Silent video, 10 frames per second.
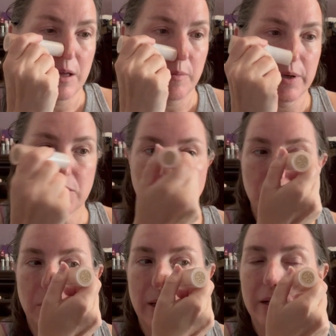But do
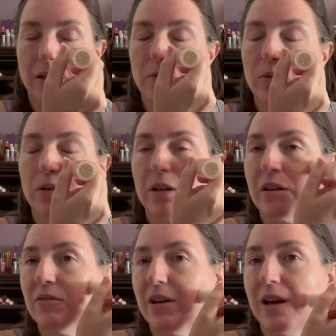plan on
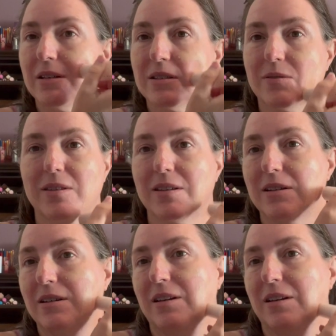working fast with it.